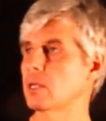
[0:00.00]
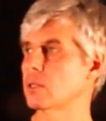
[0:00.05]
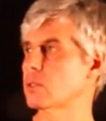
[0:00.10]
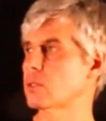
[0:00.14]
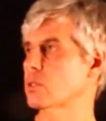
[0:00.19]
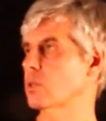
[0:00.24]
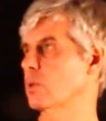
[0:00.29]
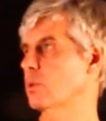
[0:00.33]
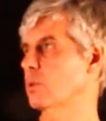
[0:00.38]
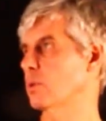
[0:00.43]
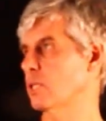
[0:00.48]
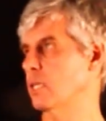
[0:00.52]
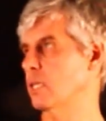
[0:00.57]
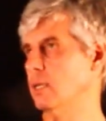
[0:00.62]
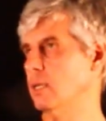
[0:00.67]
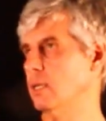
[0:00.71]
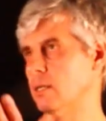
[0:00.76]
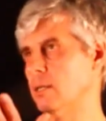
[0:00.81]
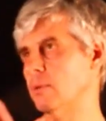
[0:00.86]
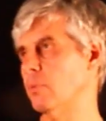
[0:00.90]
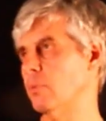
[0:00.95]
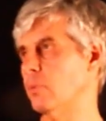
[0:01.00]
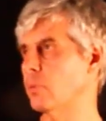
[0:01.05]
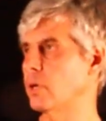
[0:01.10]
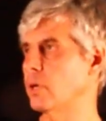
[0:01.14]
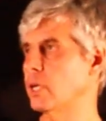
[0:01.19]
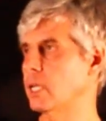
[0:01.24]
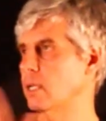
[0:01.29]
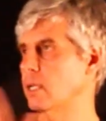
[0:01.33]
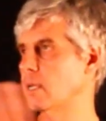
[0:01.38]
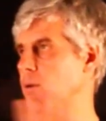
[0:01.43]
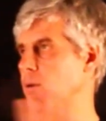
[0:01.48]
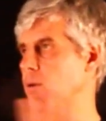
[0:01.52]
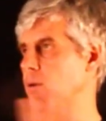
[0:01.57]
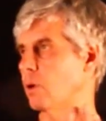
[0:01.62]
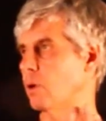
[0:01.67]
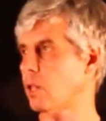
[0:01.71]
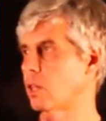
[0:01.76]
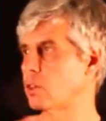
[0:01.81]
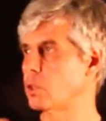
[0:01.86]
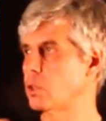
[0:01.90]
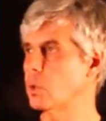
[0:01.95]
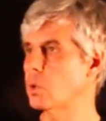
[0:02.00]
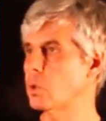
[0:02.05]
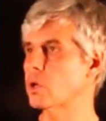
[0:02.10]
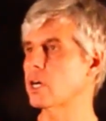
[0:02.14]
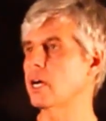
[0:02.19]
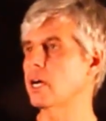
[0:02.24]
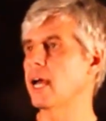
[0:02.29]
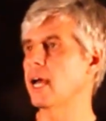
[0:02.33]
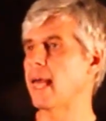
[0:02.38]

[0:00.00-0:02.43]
So here we look